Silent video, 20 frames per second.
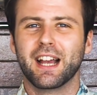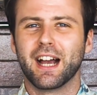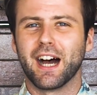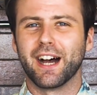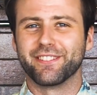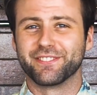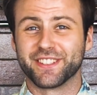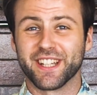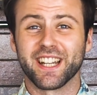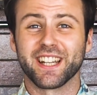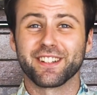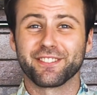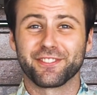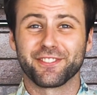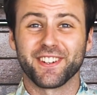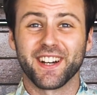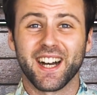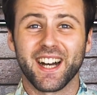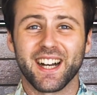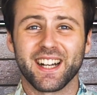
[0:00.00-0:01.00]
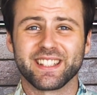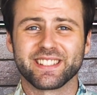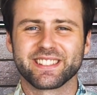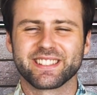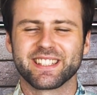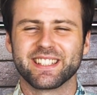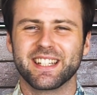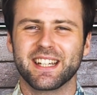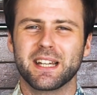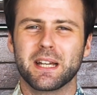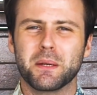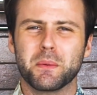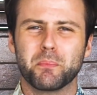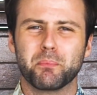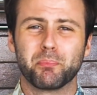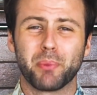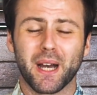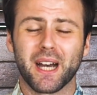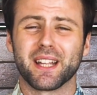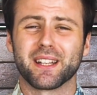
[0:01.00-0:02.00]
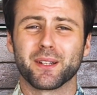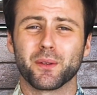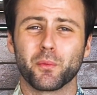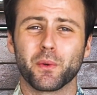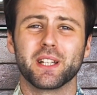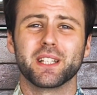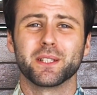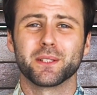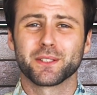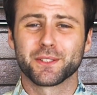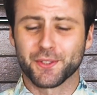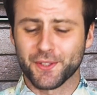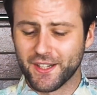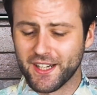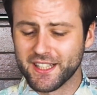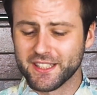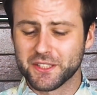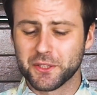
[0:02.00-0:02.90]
I've done it fast, but when you're trying